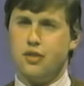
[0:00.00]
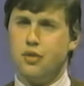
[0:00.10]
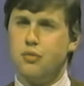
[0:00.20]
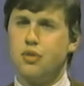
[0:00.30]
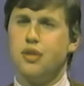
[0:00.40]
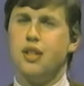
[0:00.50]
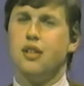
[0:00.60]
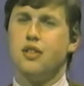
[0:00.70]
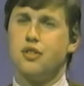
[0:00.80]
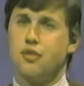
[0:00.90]

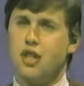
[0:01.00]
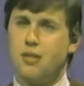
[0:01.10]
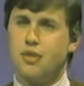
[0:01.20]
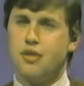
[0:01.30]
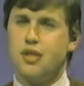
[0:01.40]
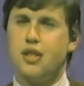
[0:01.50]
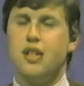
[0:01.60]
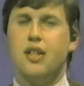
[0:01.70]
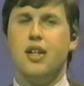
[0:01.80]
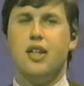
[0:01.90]
noteworthy astronomers,
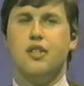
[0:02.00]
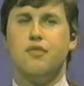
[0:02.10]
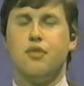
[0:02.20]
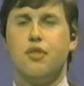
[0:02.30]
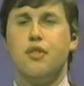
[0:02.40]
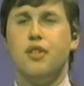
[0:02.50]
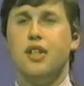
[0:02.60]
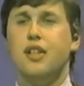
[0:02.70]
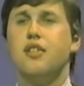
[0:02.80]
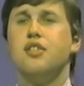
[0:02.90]
and for 30
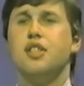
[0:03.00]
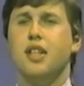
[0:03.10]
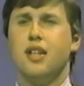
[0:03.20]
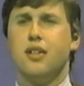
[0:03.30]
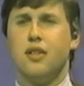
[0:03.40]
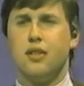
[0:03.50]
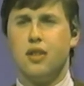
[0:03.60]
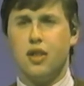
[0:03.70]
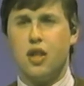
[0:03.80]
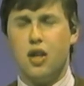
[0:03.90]
years she had a
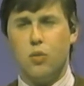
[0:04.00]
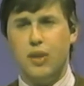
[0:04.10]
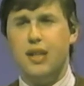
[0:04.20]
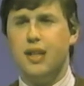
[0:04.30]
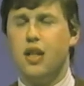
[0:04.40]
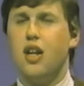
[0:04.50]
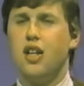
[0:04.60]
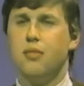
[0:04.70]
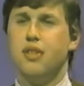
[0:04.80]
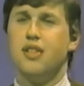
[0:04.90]
weekly
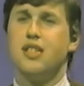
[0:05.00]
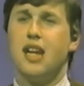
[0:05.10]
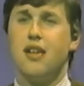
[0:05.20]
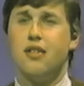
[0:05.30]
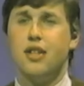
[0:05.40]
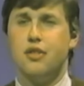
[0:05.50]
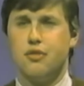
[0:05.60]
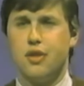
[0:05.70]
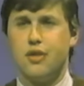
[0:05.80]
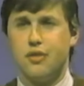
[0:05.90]
column in the Saturday
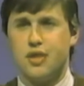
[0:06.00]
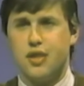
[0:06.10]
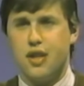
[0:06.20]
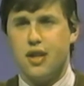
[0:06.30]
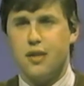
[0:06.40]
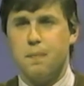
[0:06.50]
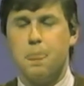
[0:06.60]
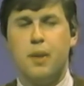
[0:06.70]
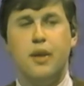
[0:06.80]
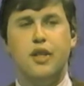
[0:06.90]
Toronto Star.
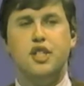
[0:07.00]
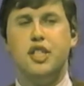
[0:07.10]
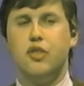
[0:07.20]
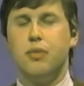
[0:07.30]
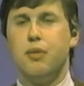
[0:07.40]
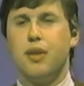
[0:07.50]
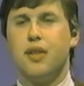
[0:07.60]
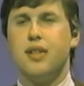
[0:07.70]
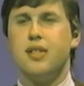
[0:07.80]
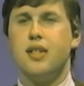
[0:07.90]
She will be
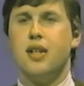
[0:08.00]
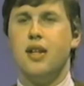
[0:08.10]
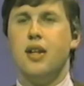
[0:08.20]
with us